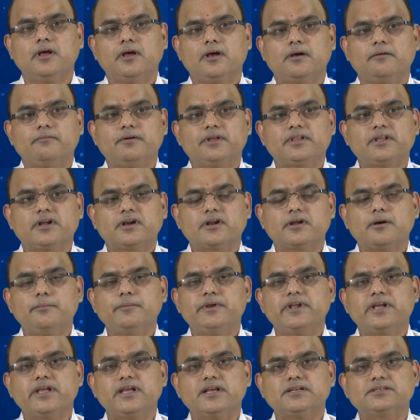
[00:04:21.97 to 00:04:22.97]
whether
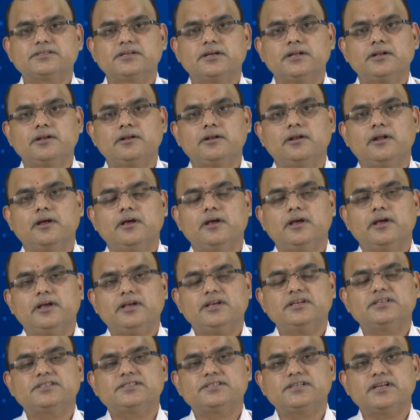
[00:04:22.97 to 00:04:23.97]
communication
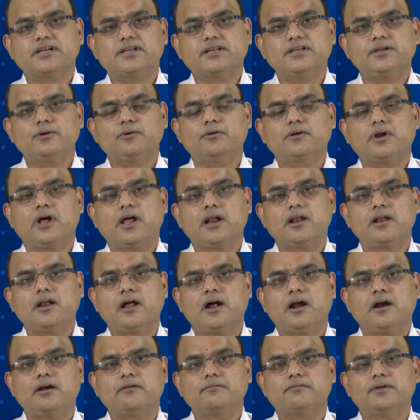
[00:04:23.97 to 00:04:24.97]
is secure or
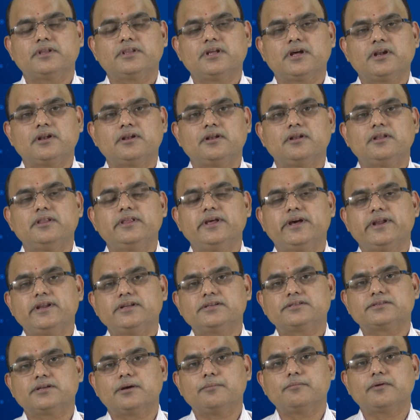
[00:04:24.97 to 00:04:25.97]
not, whether there
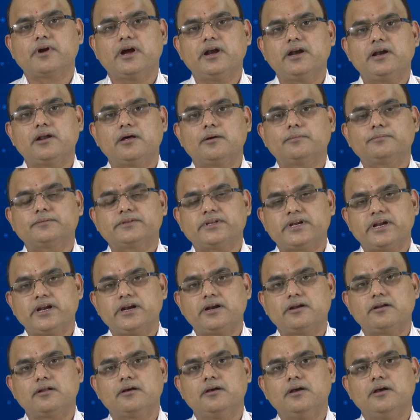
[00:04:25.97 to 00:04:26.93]
is some kind of threat